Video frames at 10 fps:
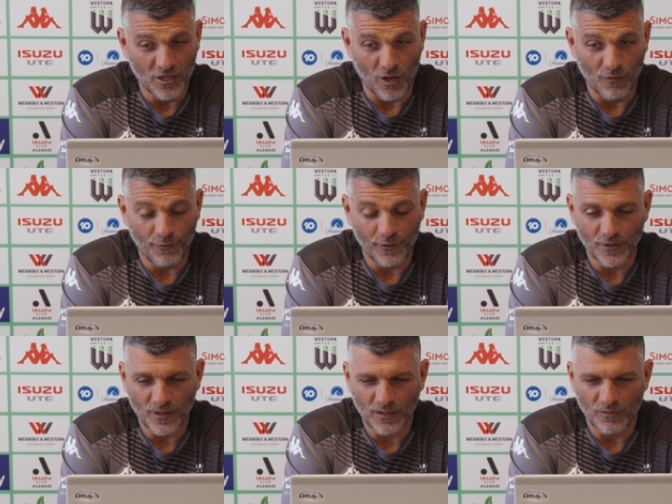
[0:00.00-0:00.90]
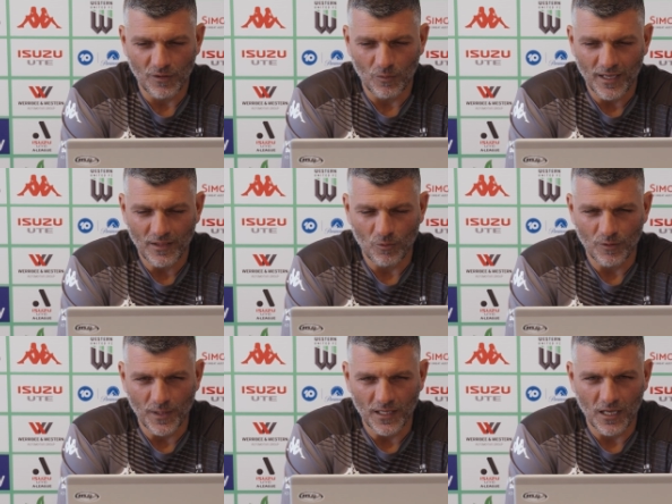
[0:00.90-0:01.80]
confident with the way that
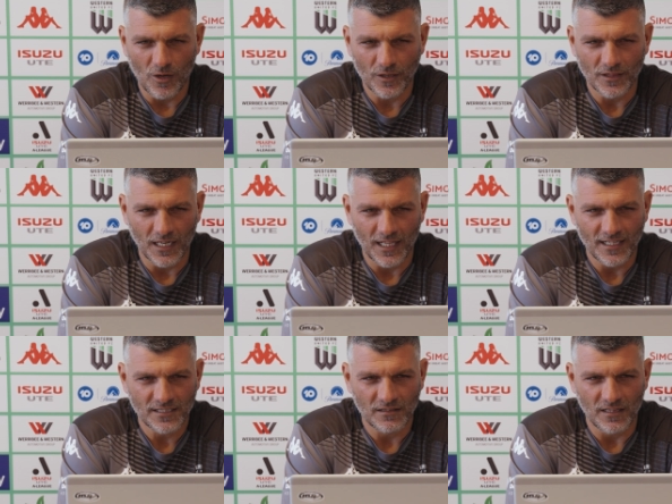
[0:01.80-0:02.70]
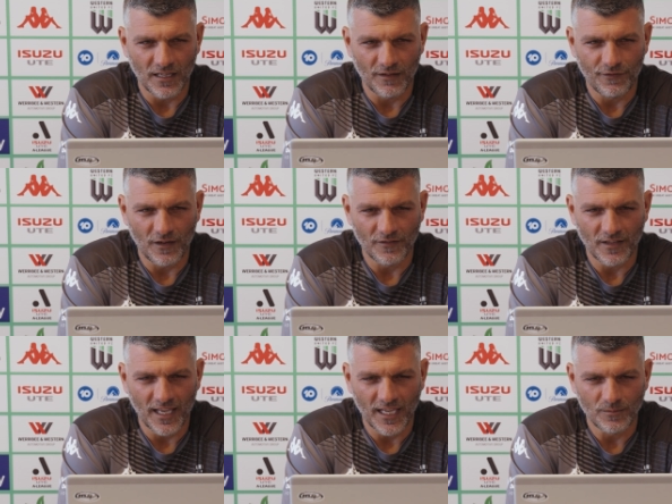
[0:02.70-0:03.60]
we've been going the last
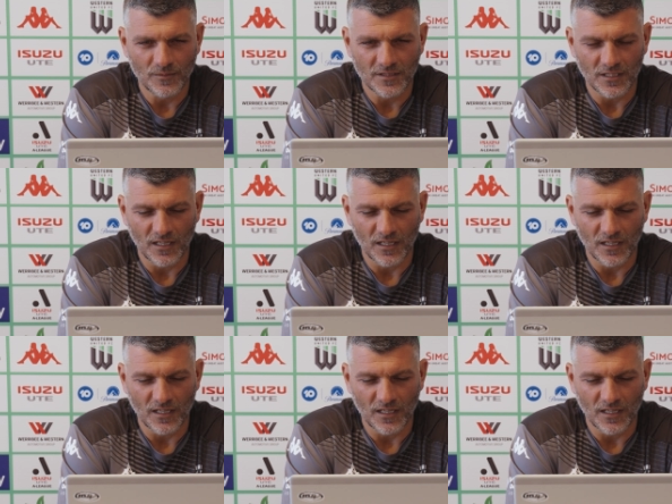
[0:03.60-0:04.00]
five games.